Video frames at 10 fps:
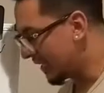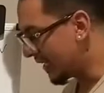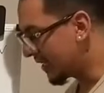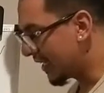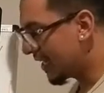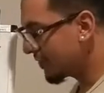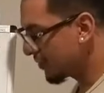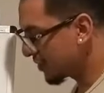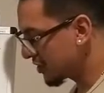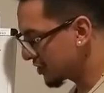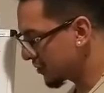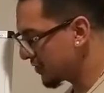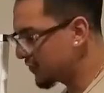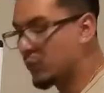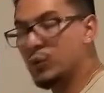And high voltage is going to
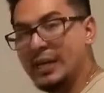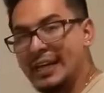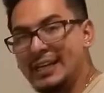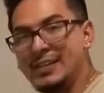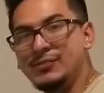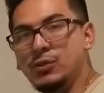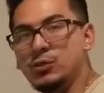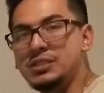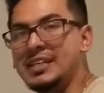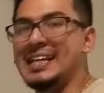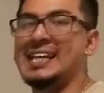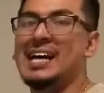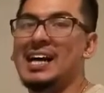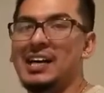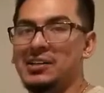be 480 volts and
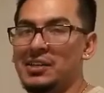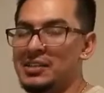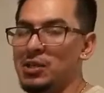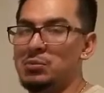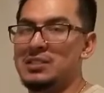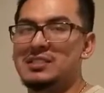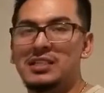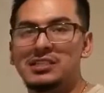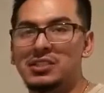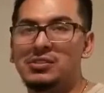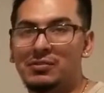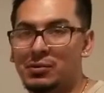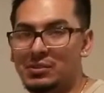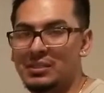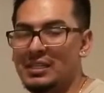higher. It can go up to 600
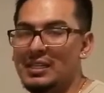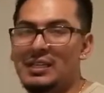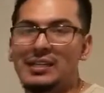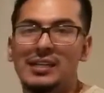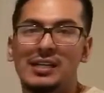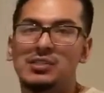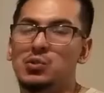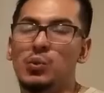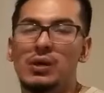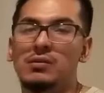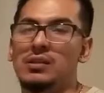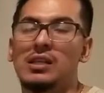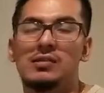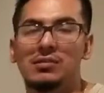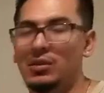volts, 9, 12,
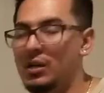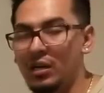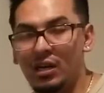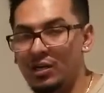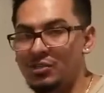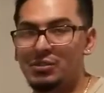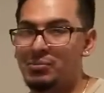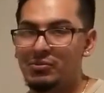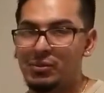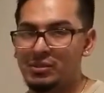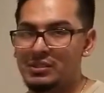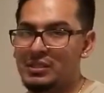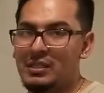1100 volts.